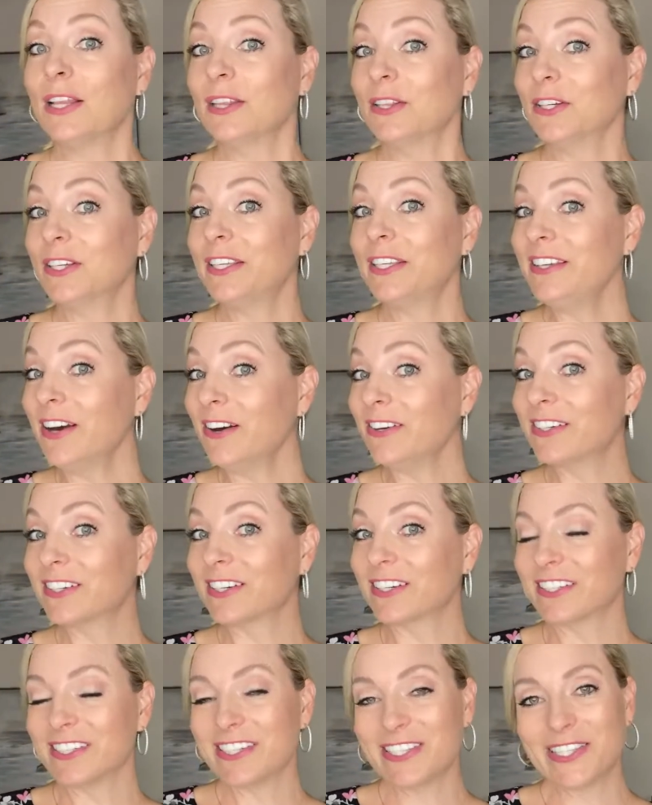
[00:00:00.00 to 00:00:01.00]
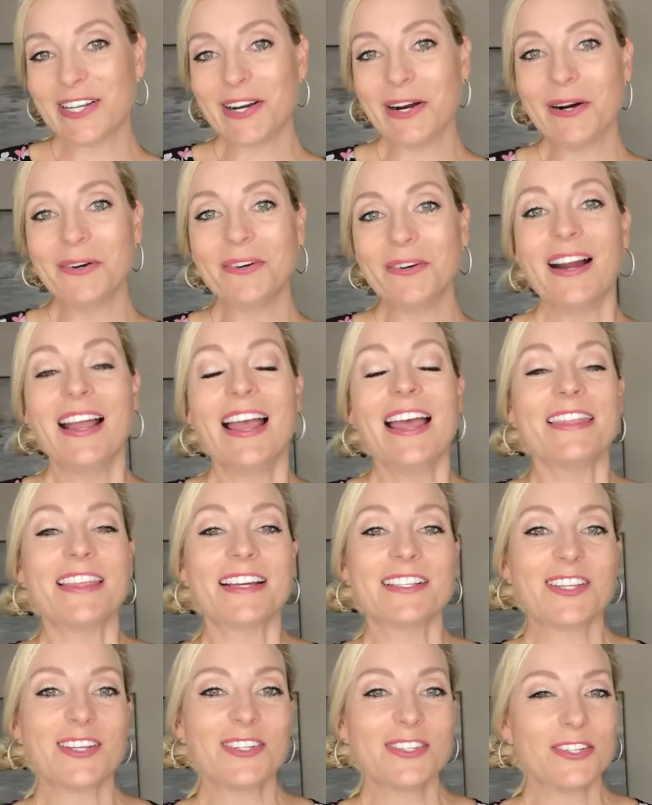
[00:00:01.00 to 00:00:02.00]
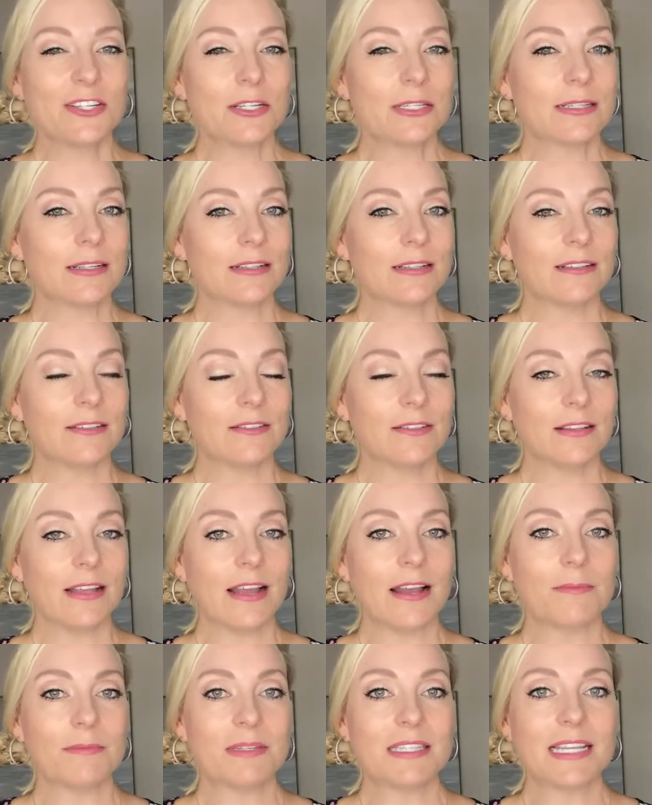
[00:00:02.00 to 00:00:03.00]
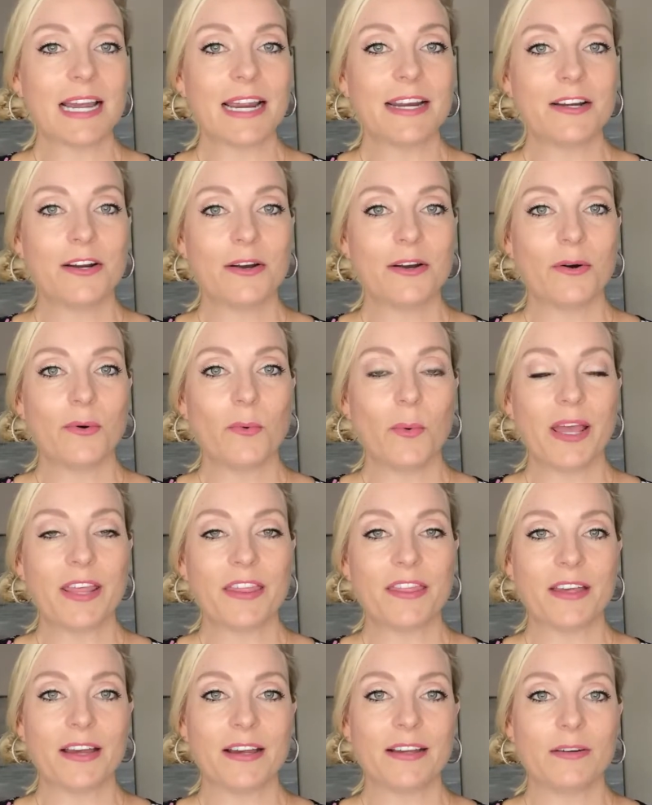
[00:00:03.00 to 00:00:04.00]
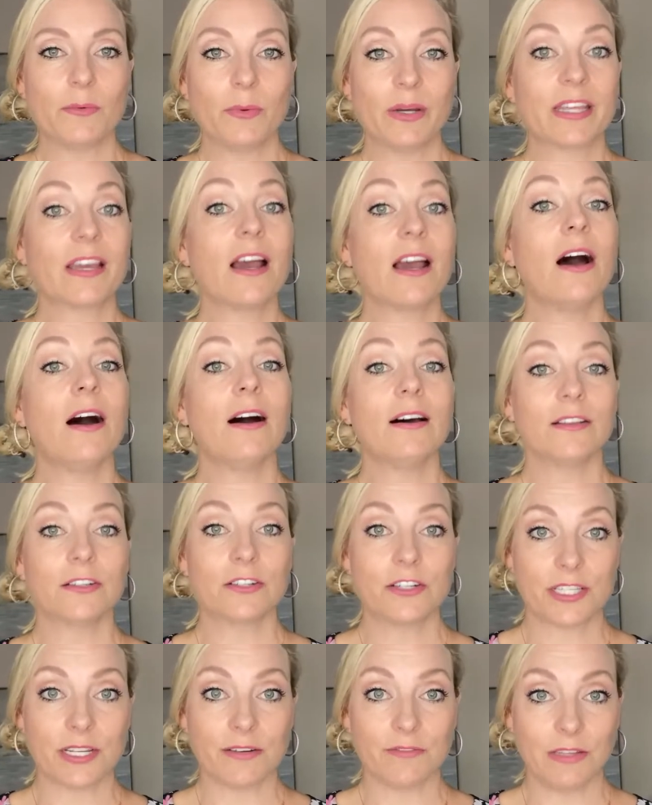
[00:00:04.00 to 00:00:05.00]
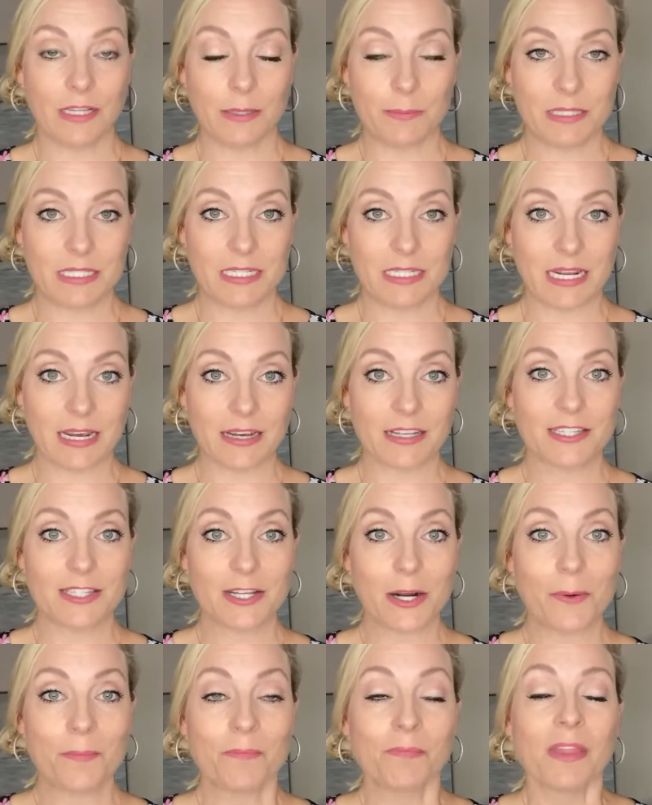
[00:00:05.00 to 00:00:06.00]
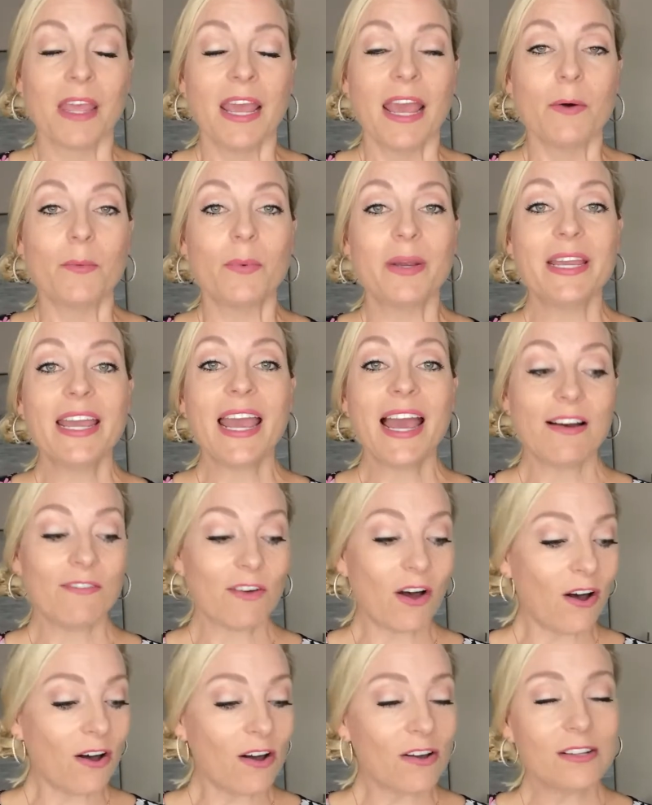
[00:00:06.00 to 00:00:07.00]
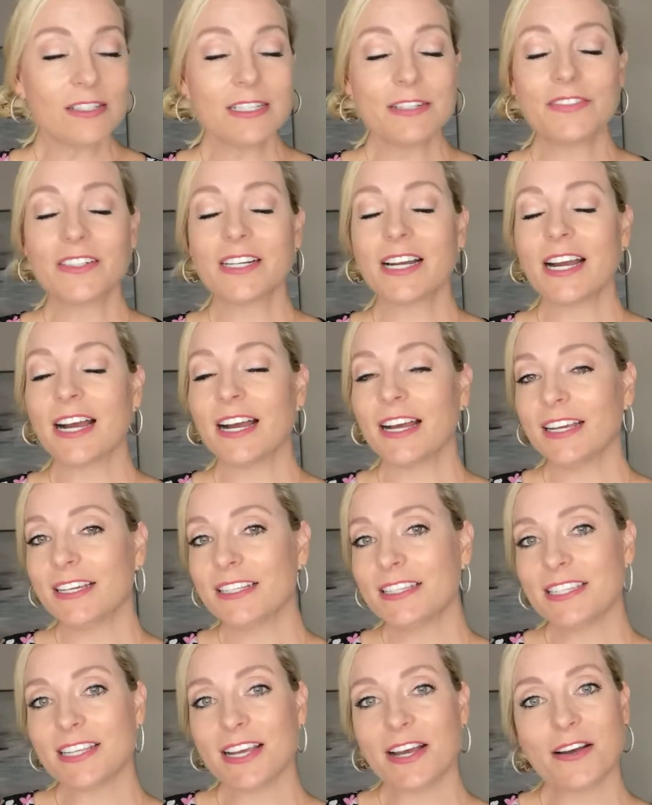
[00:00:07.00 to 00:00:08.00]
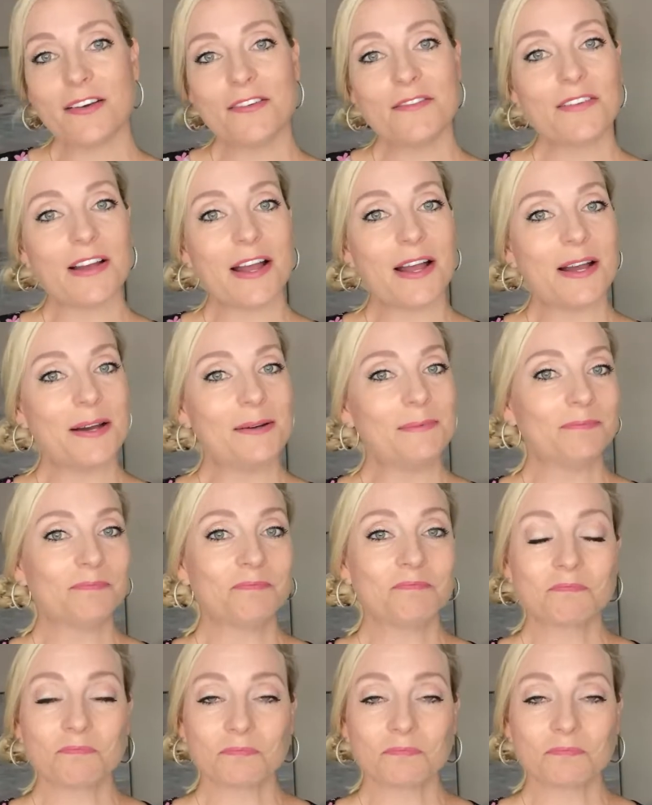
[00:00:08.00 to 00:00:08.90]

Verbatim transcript: look younger. So, that's also just a little um, side note with uh, with colors of lipstick. So, we have all different kinds of. Um,